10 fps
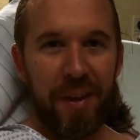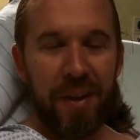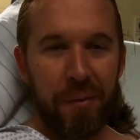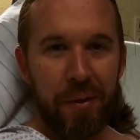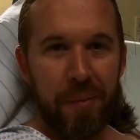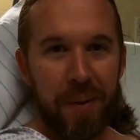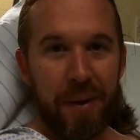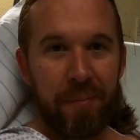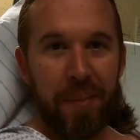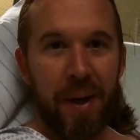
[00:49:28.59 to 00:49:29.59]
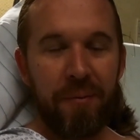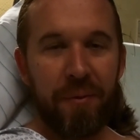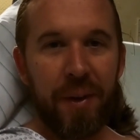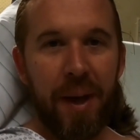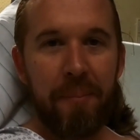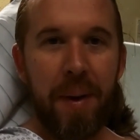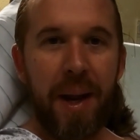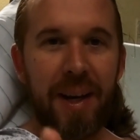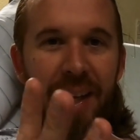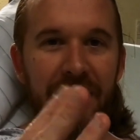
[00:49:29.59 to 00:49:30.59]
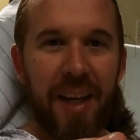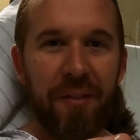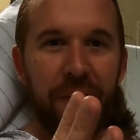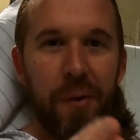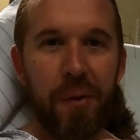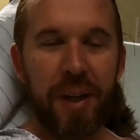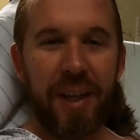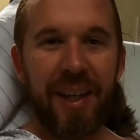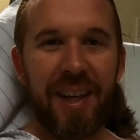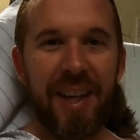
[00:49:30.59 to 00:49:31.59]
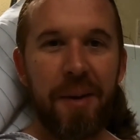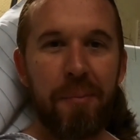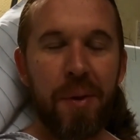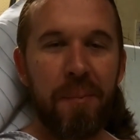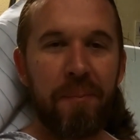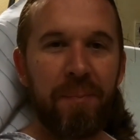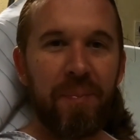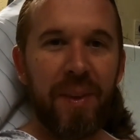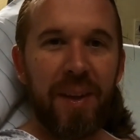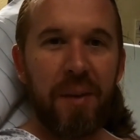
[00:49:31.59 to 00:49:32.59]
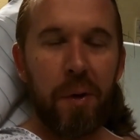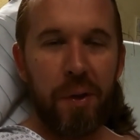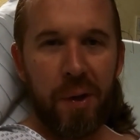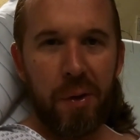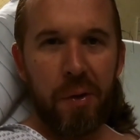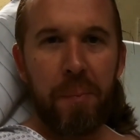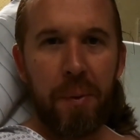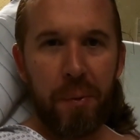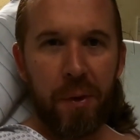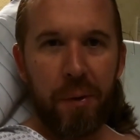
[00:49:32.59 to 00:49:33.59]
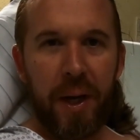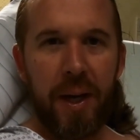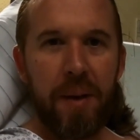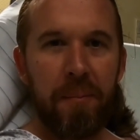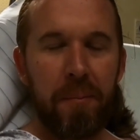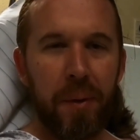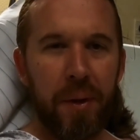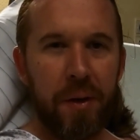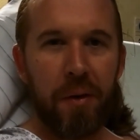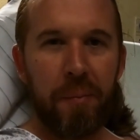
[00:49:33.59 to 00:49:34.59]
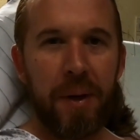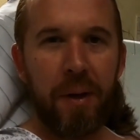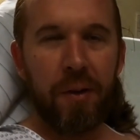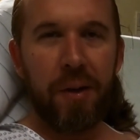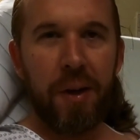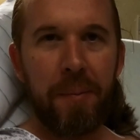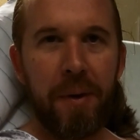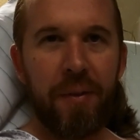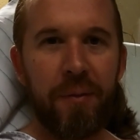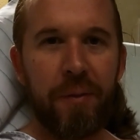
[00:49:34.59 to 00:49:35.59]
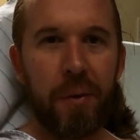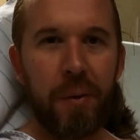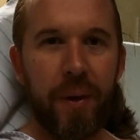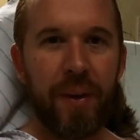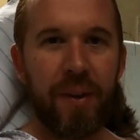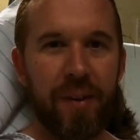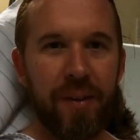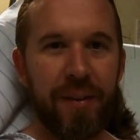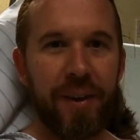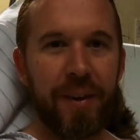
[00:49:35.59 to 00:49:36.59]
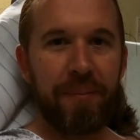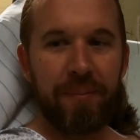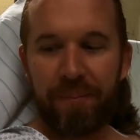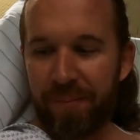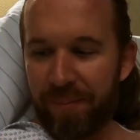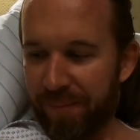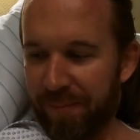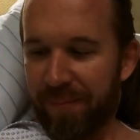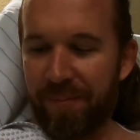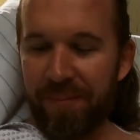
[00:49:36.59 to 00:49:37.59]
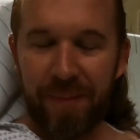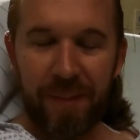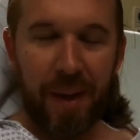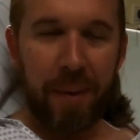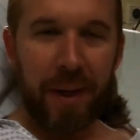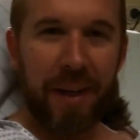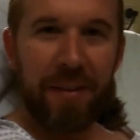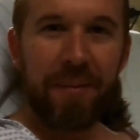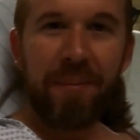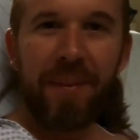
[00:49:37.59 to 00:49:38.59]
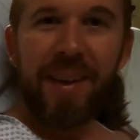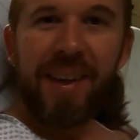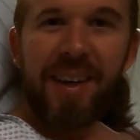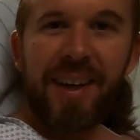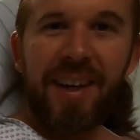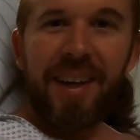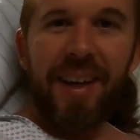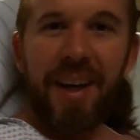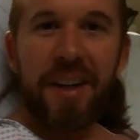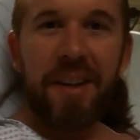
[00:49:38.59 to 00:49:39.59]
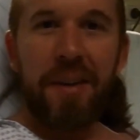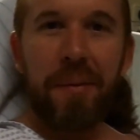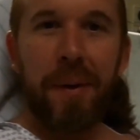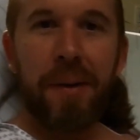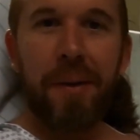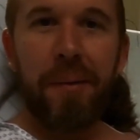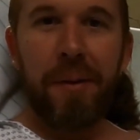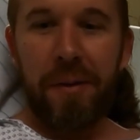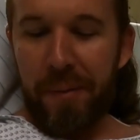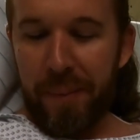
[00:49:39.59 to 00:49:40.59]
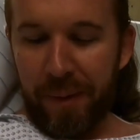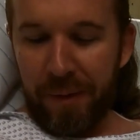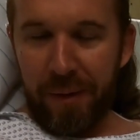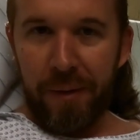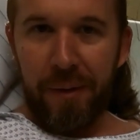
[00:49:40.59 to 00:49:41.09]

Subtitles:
a bit painful, that bending, that folding in the hips. Once I was up, it was okay, but they told me not to stay on my feet for too long, so I sat back down. And that's it. What else do you want to know about?